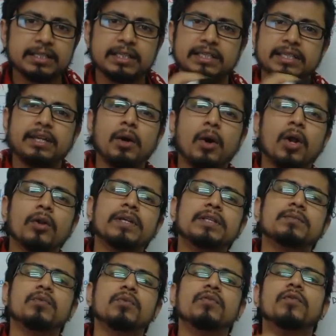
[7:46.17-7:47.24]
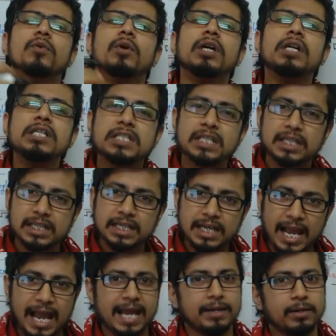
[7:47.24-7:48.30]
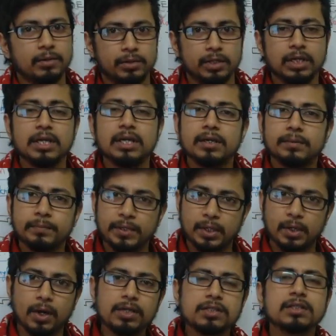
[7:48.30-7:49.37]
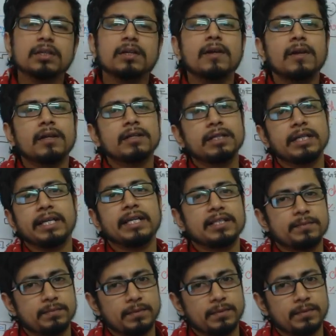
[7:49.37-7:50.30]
The DNA always move towards anode, because DNA